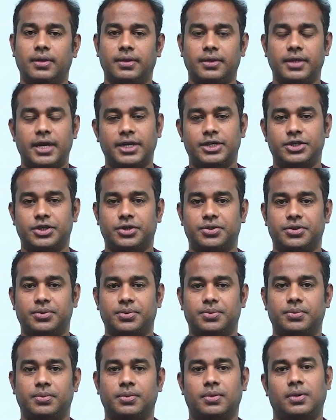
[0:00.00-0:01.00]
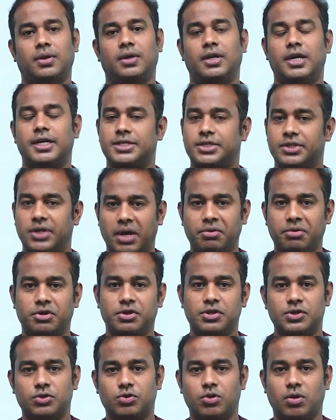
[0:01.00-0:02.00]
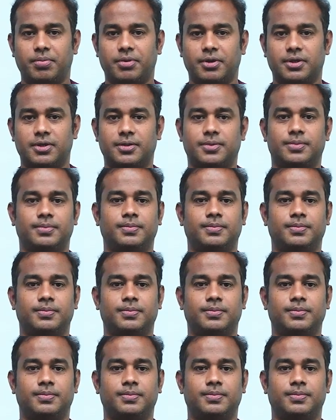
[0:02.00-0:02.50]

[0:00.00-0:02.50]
the adjective. Let us dive into this topic.